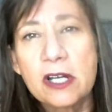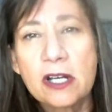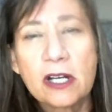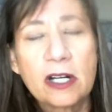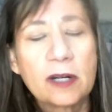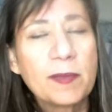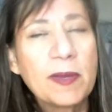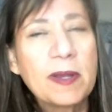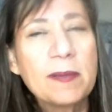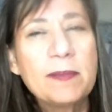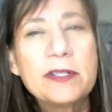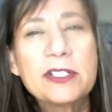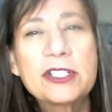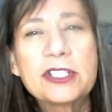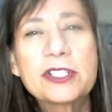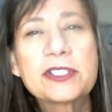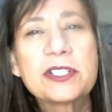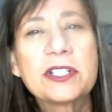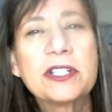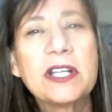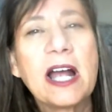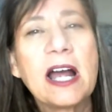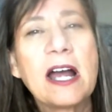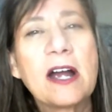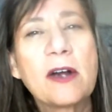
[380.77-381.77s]
or maybe just
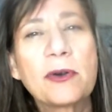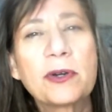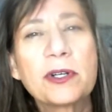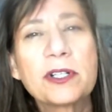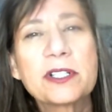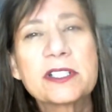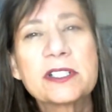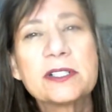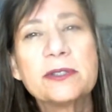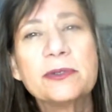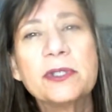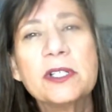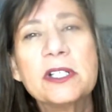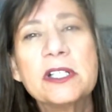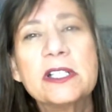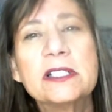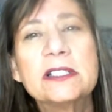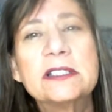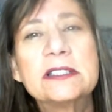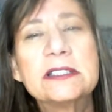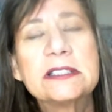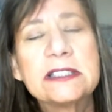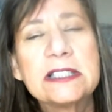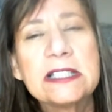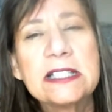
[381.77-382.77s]
an hour to
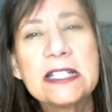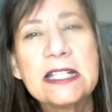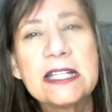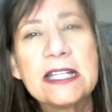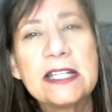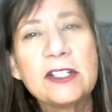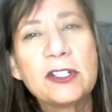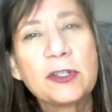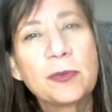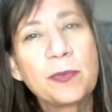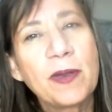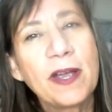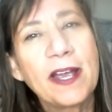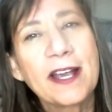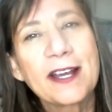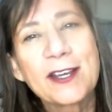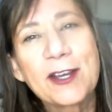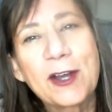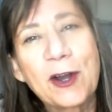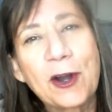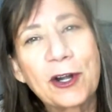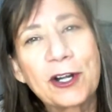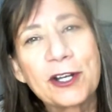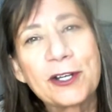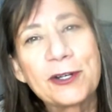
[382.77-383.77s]
sit in your
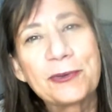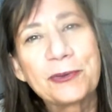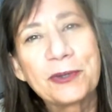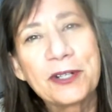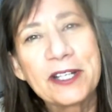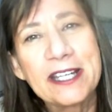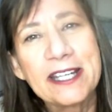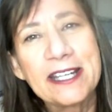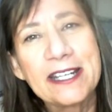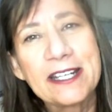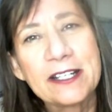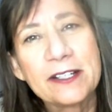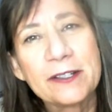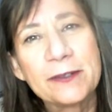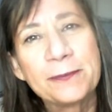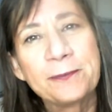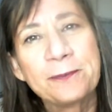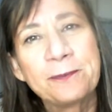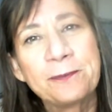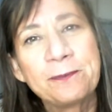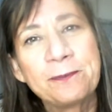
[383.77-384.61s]
backyard and read.